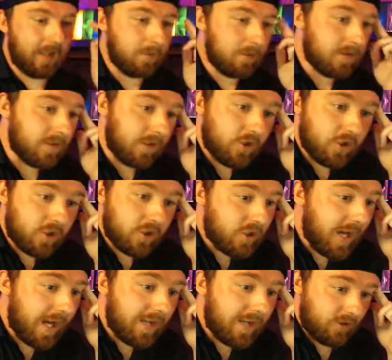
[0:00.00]
was a
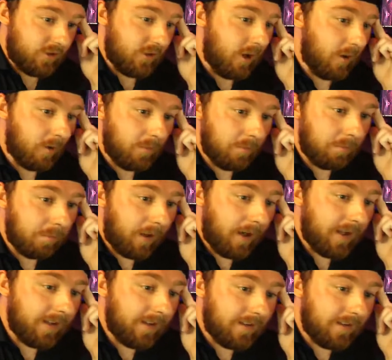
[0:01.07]
shit show, but